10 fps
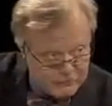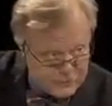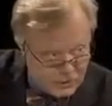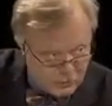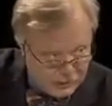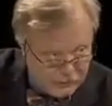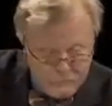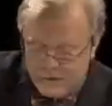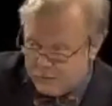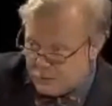the viola,
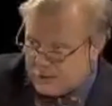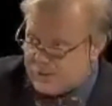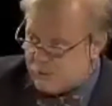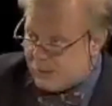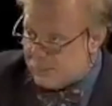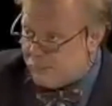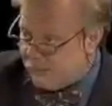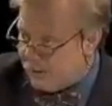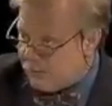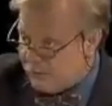which needs to be in
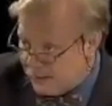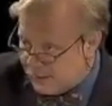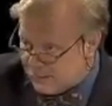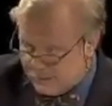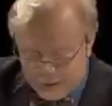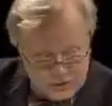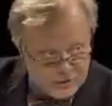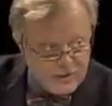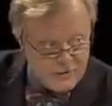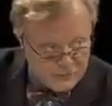Pythagorean
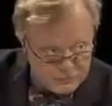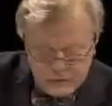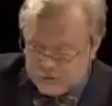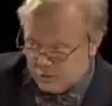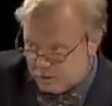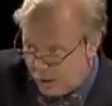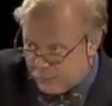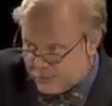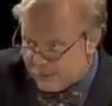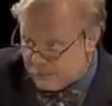intonation. That means your
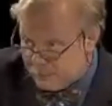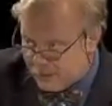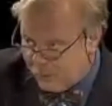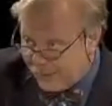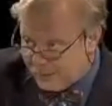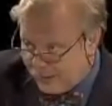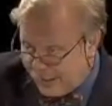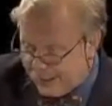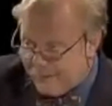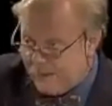sharps have to be quite
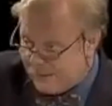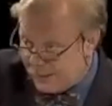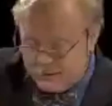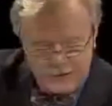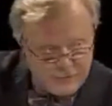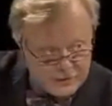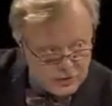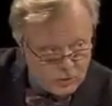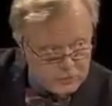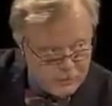high. Can I hear that
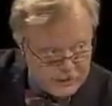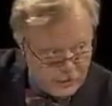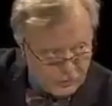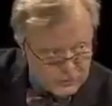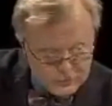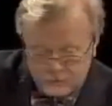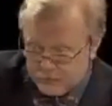note by note?